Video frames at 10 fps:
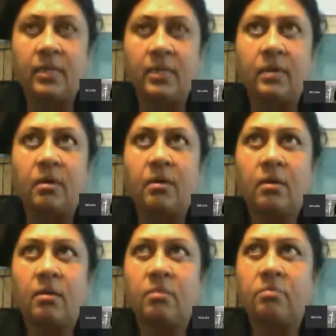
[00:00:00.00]

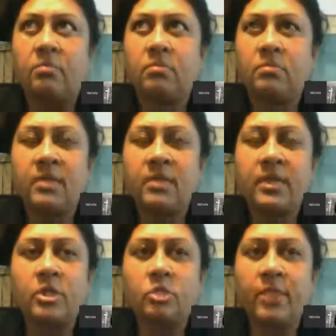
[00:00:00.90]
uh, then
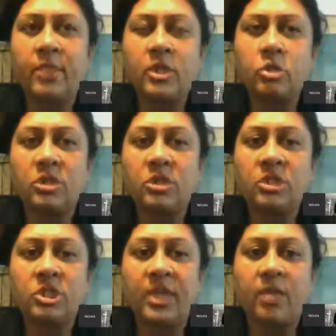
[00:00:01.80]
he should make sure his
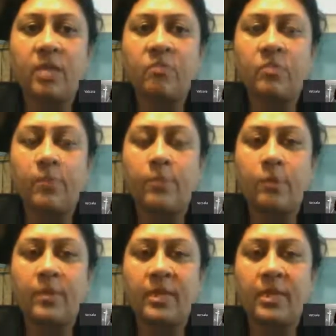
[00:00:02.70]
share of the
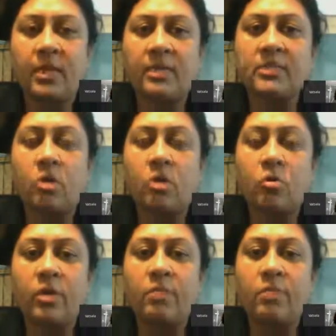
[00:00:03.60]
property is not
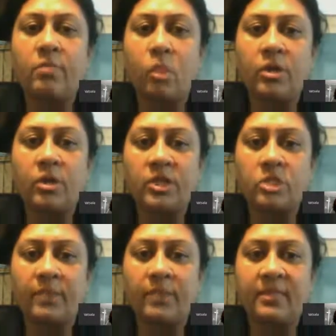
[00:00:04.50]
going to be
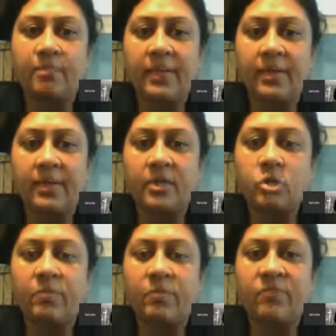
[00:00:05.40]
mortgaged by the builder. It
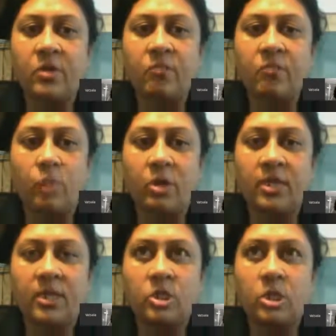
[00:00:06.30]
should be free of
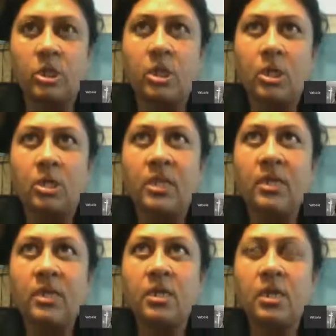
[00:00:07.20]
mortgage.
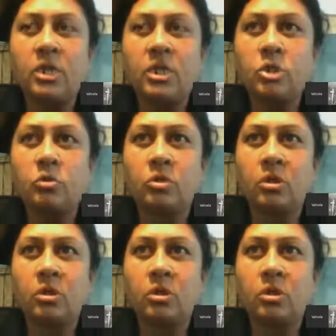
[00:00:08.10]
Then he should